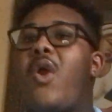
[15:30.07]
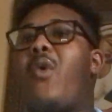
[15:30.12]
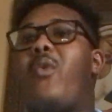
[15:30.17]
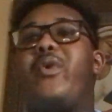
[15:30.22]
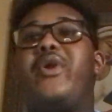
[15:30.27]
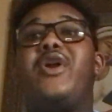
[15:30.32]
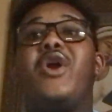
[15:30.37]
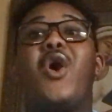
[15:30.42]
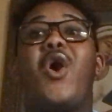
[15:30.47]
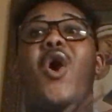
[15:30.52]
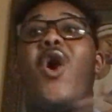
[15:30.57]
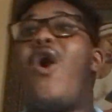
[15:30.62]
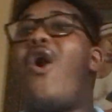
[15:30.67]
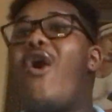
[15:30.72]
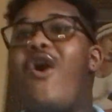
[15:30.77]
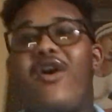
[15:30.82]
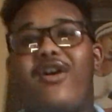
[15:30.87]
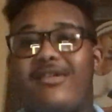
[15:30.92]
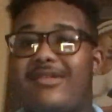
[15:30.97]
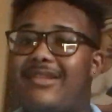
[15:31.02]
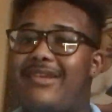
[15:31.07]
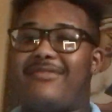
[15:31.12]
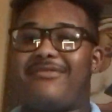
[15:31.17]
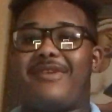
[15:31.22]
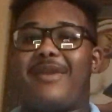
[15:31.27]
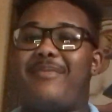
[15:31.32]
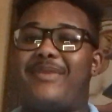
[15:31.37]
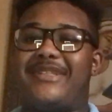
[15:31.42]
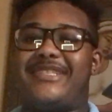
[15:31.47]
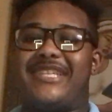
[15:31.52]
We all love
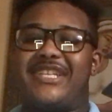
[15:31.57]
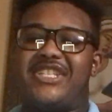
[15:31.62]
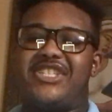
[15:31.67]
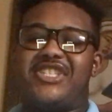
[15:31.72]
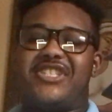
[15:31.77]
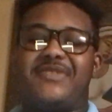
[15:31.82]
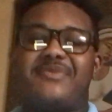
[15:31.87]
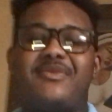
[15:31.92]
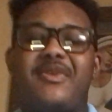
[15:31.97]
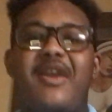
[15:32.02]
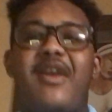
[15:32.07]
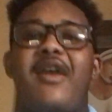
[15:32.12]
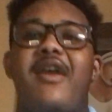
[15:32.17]
repetition.